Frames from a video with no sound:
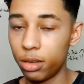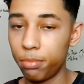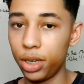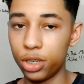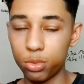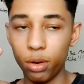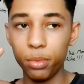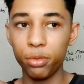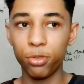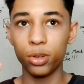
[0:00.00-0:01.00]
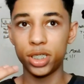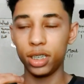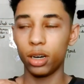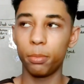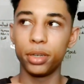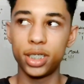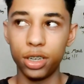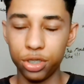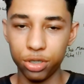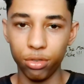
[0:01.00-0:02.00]
Because when we foresee our
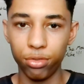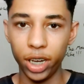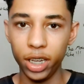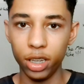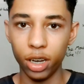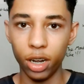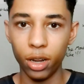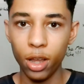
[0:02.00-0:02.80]
potential failure,